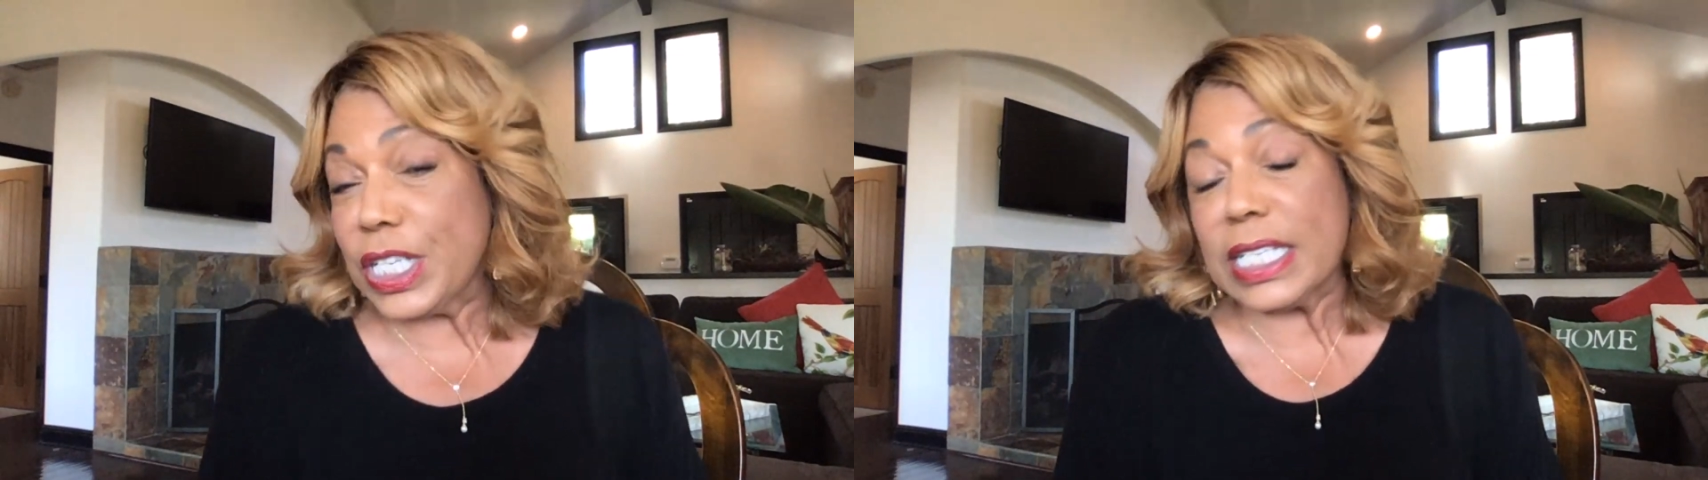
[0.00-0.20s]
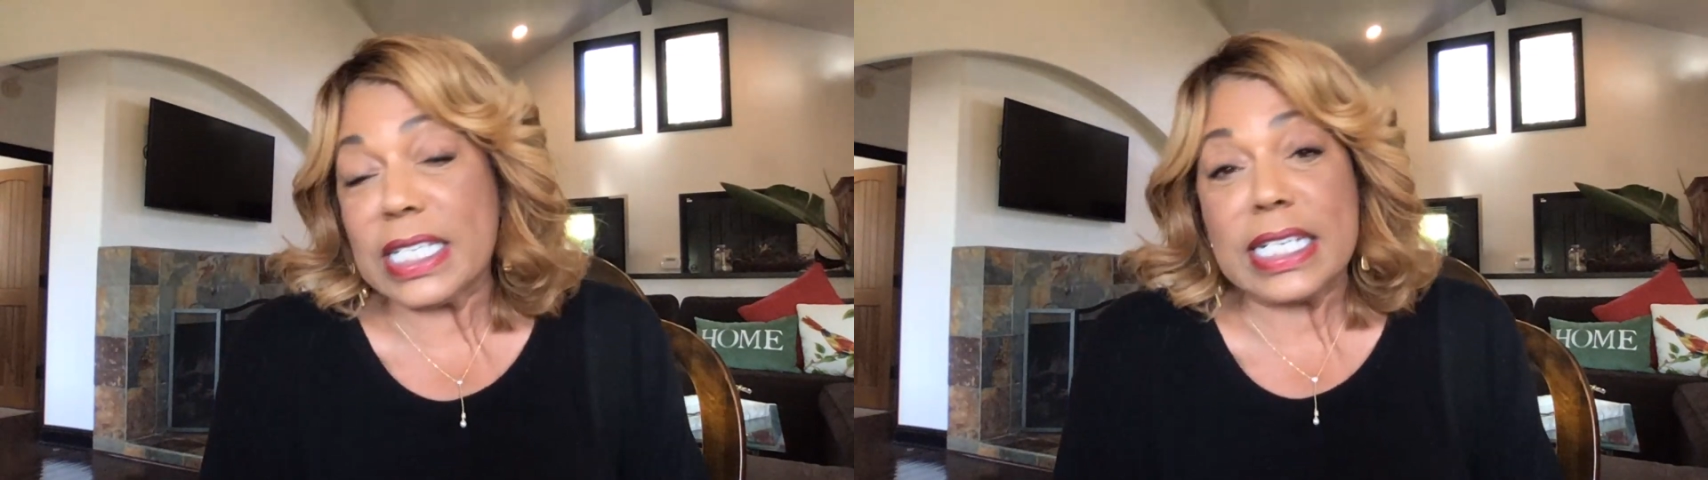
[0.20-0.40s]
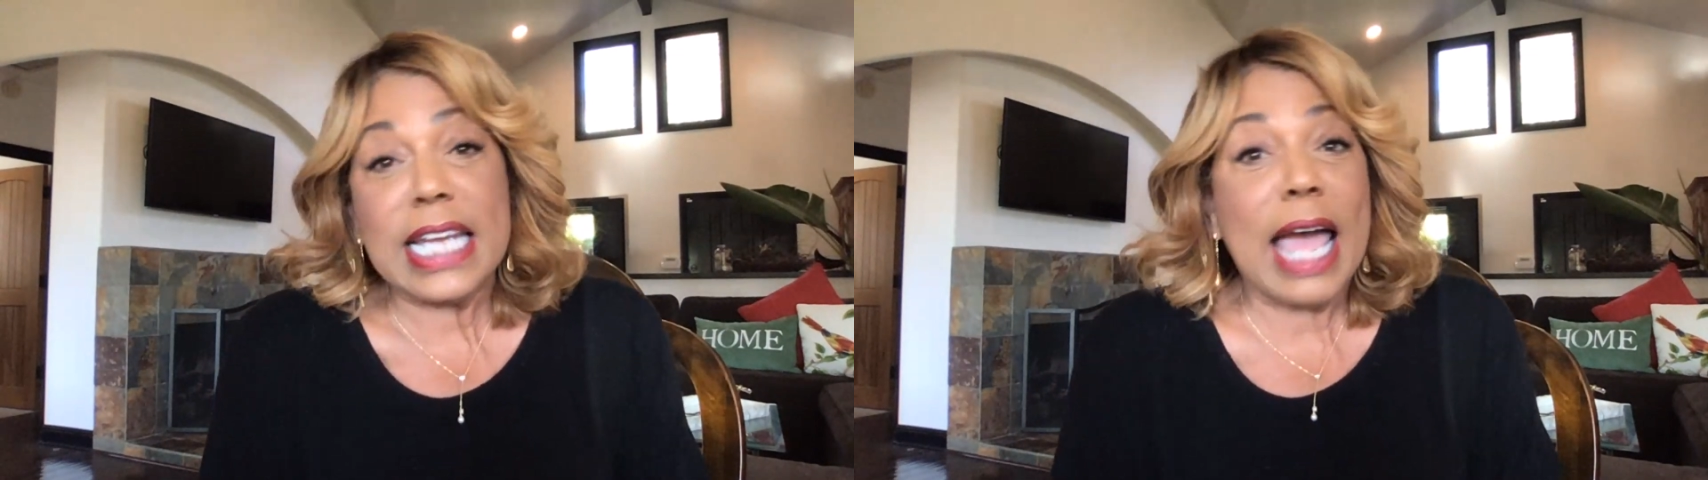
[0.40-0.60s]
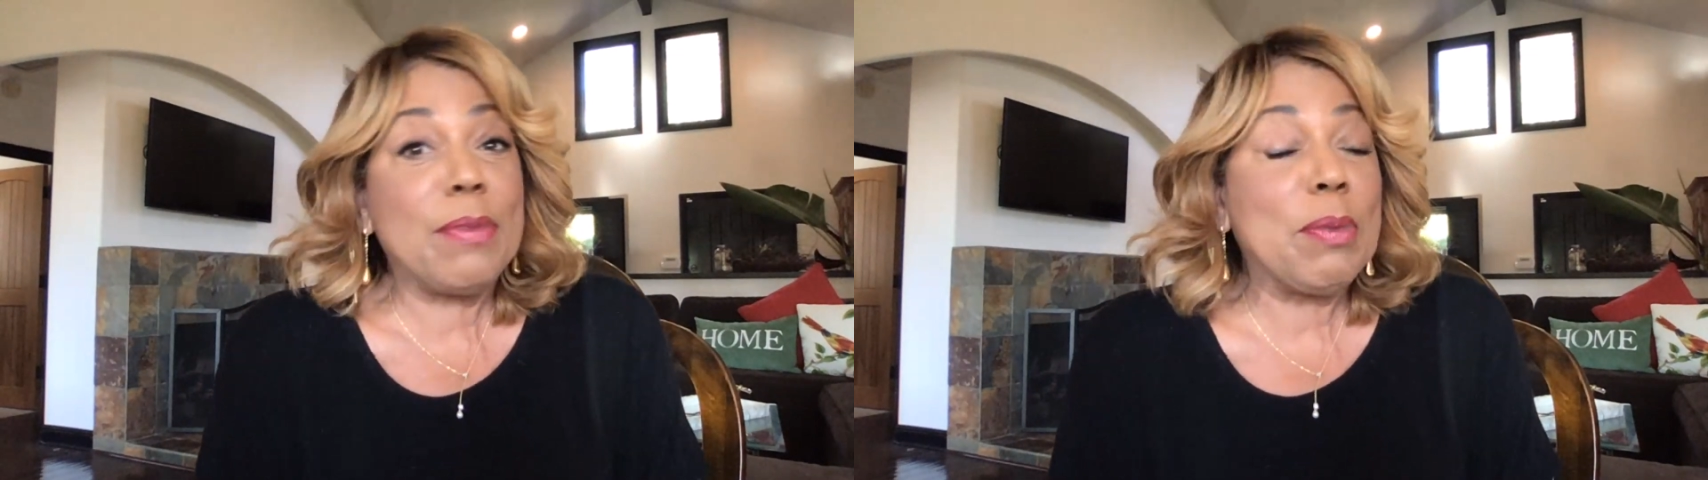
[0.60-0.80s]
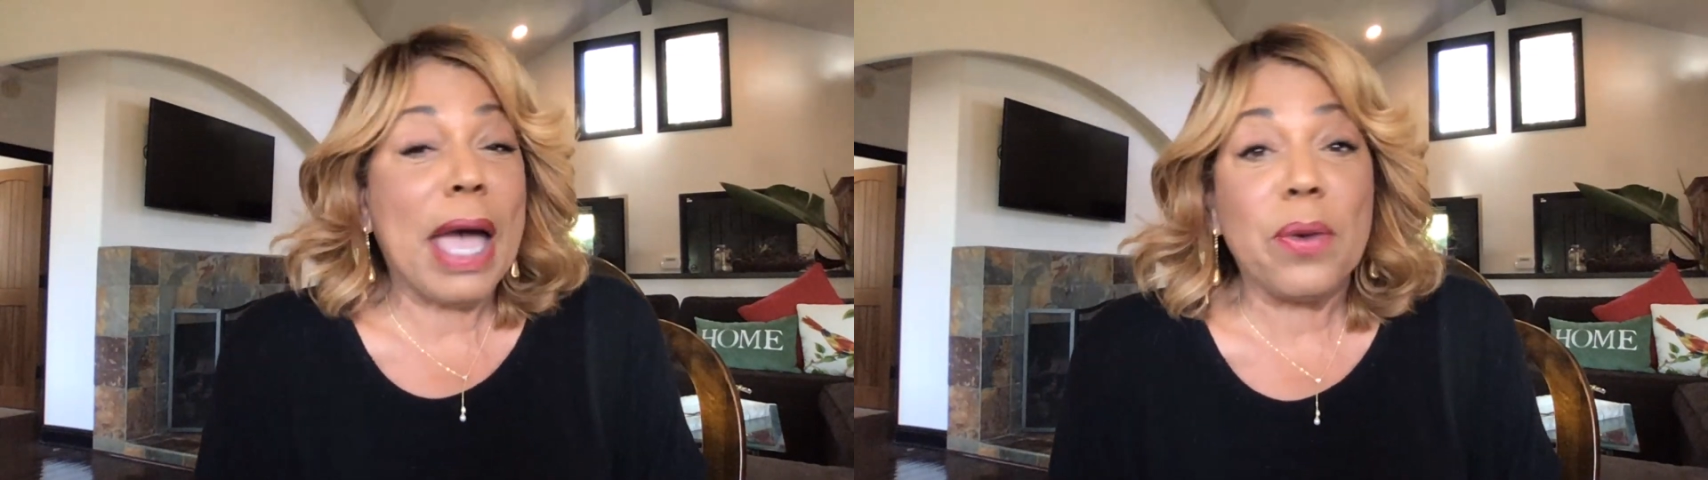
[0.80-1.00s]
This is a
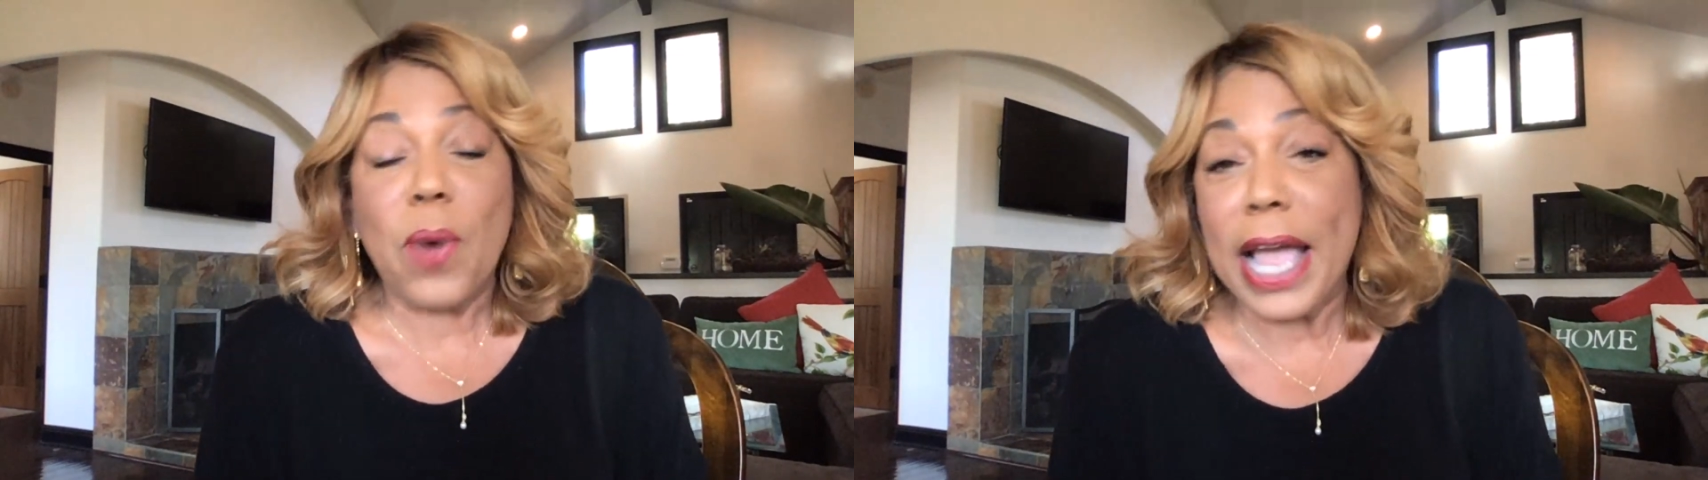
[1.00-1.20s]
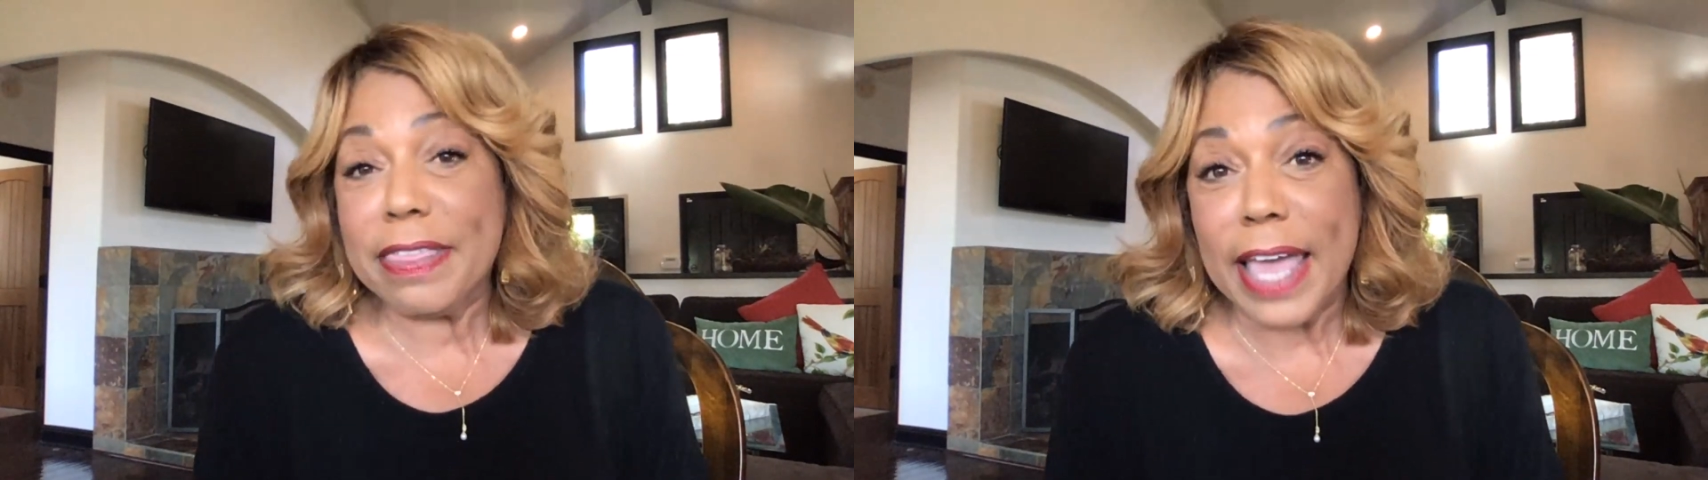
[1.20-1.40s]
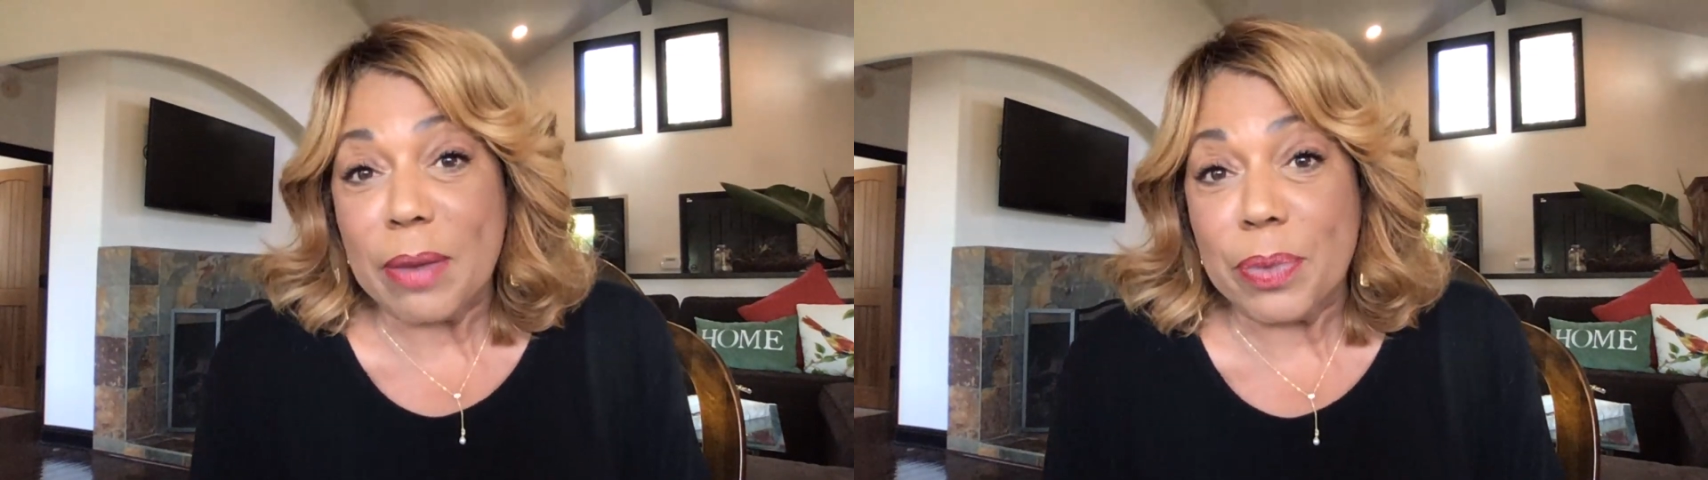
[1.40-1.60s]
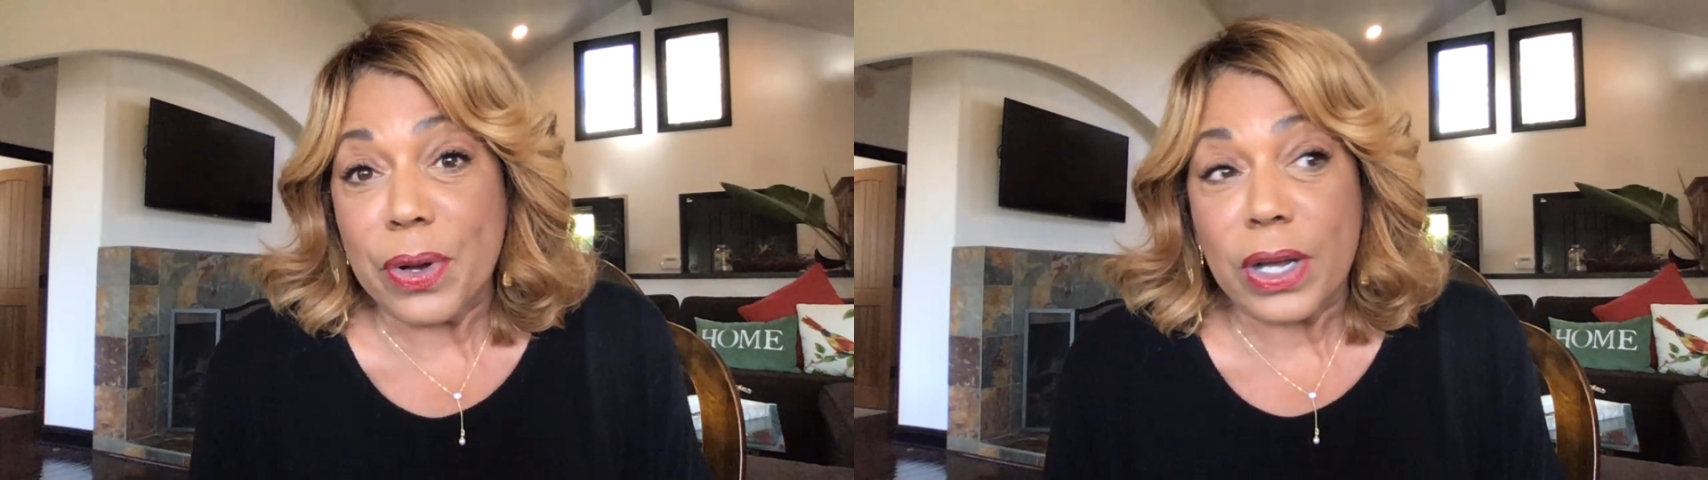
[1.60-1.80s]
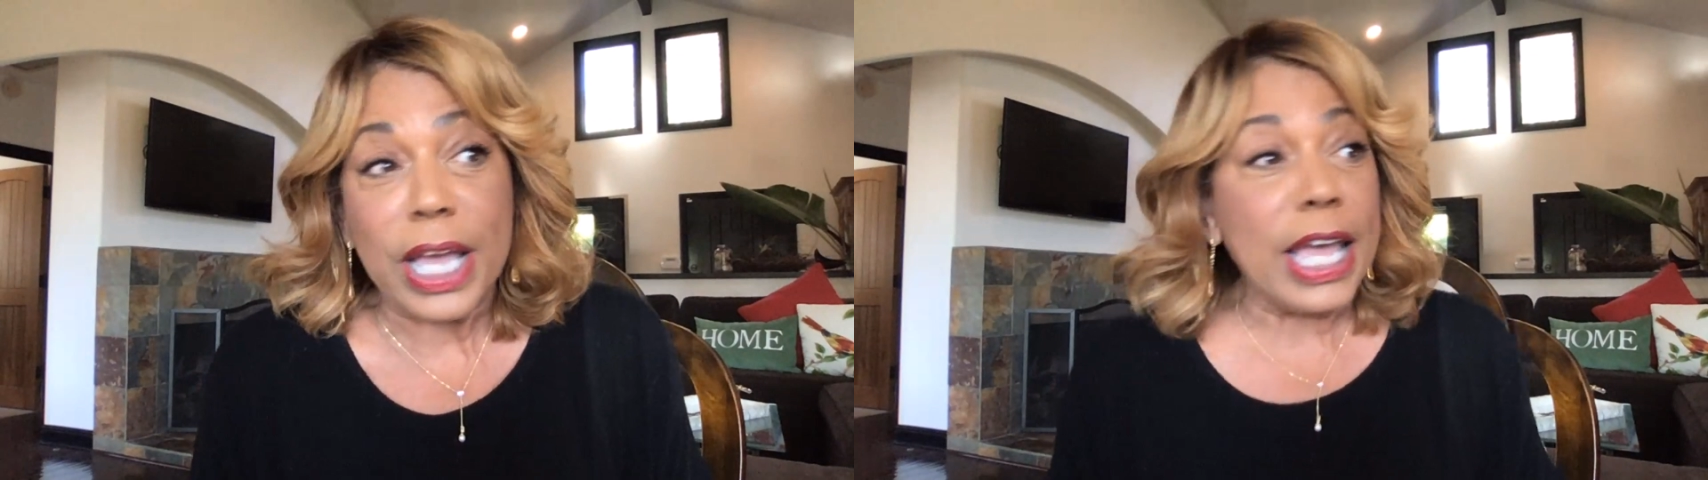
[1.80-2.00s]
time you might write that
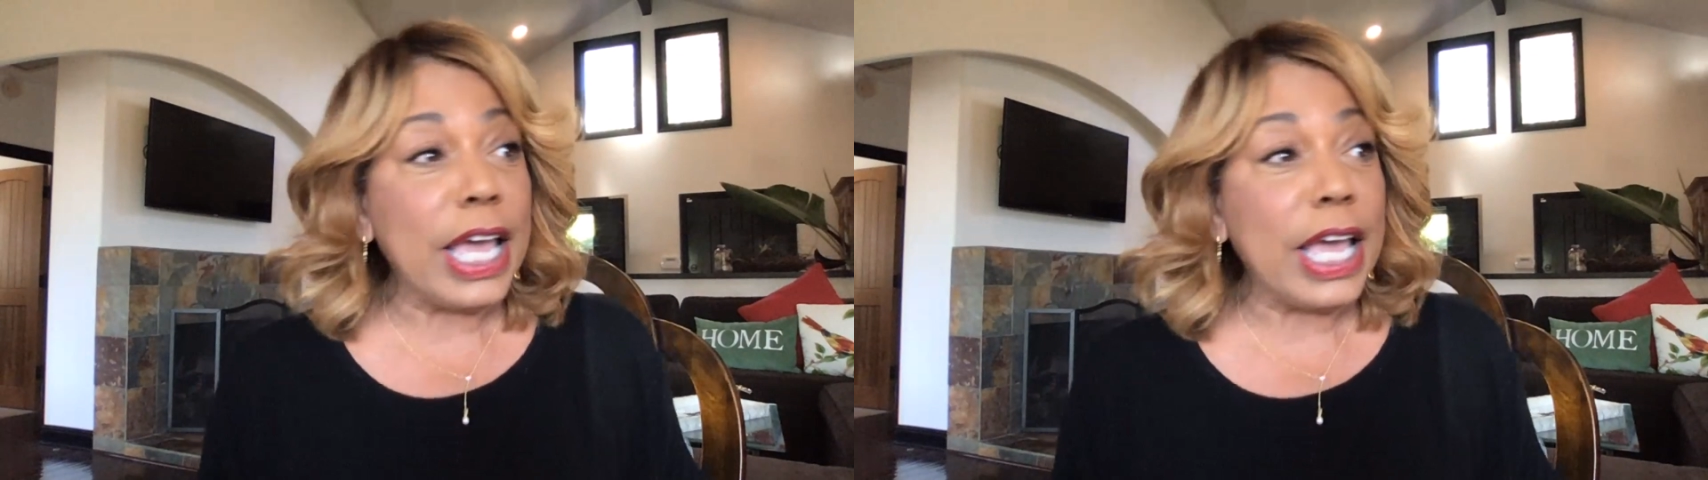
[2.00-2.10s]
book.